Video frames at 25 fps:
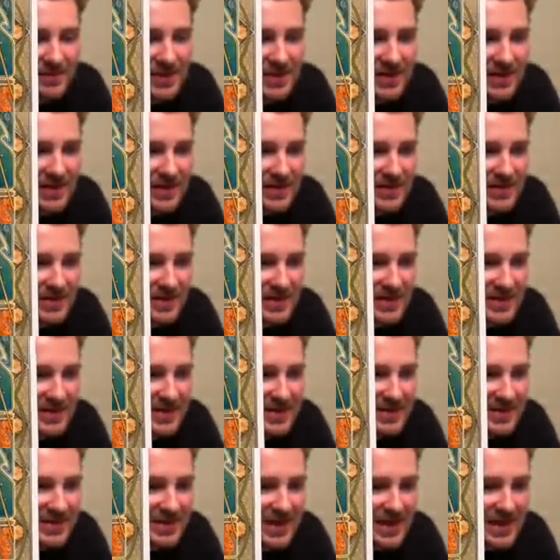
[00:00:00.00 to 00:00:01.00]
in here? So this
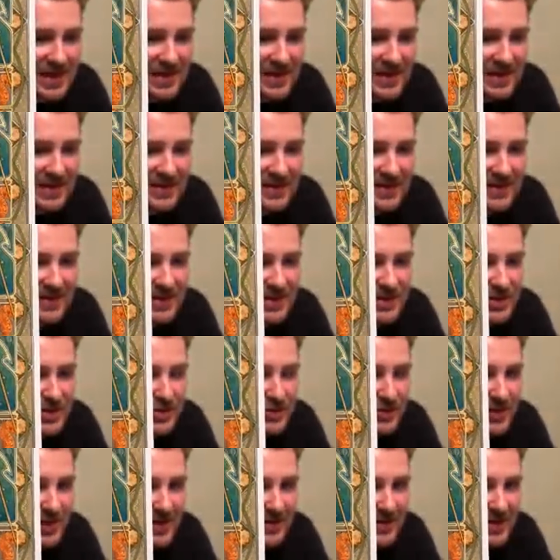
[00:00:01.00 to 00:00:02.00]
is psychic. This is
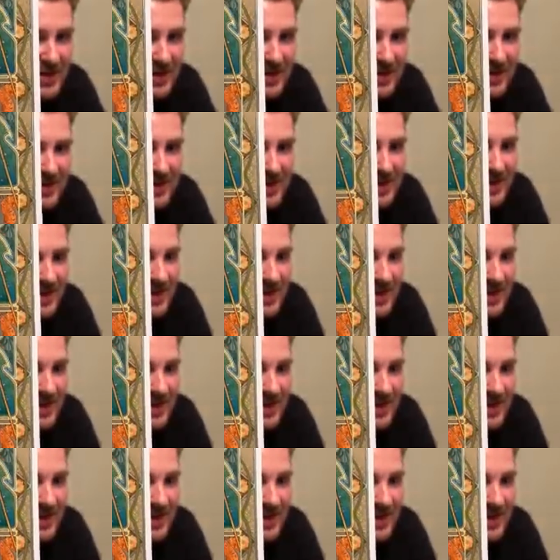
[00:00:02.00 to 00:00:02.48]
dreamy.